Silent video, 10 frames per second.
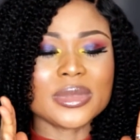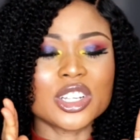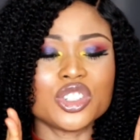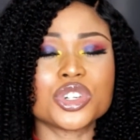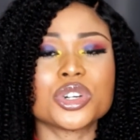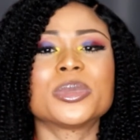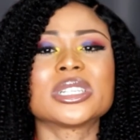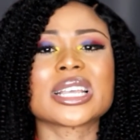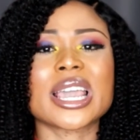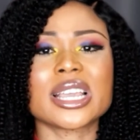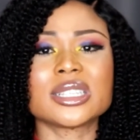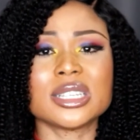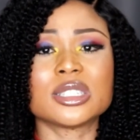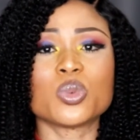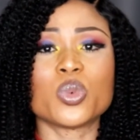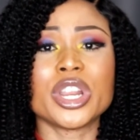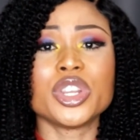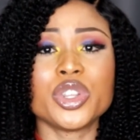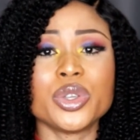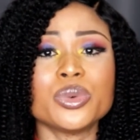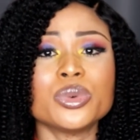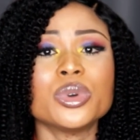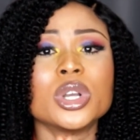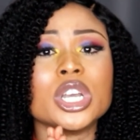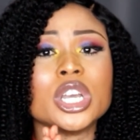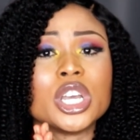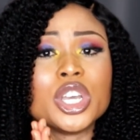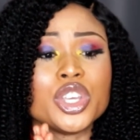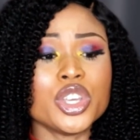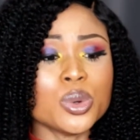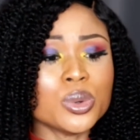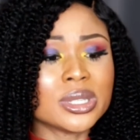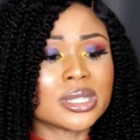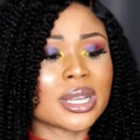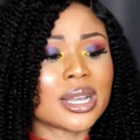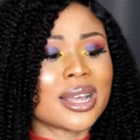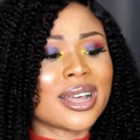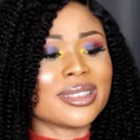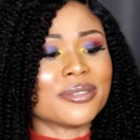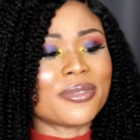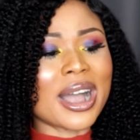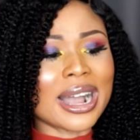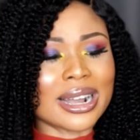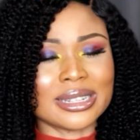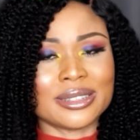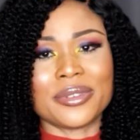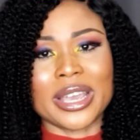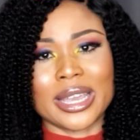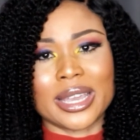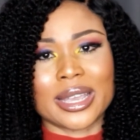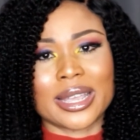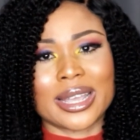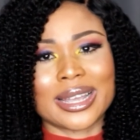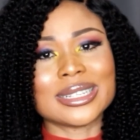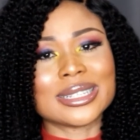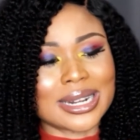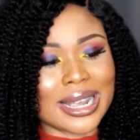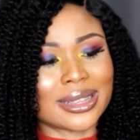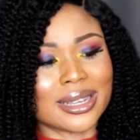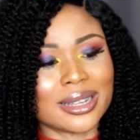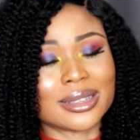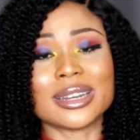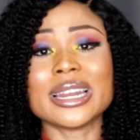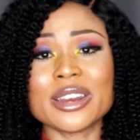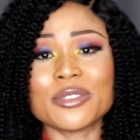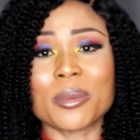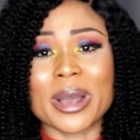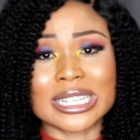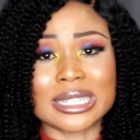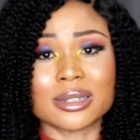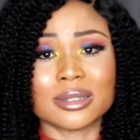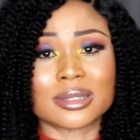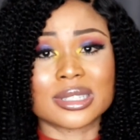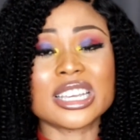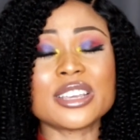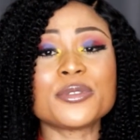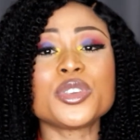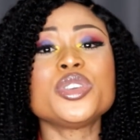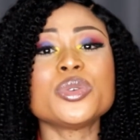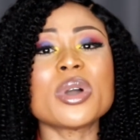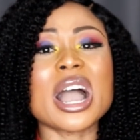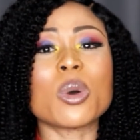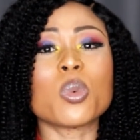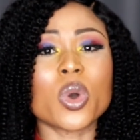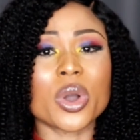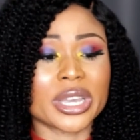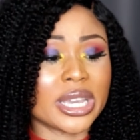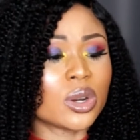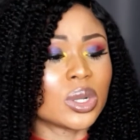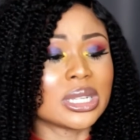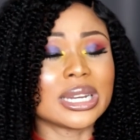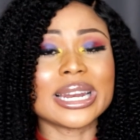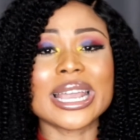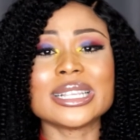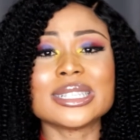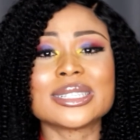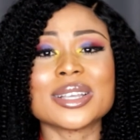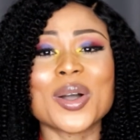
Germans hate it when you use the Fahrradweg. It's like the lane for bicycles. If you are walking on the lanes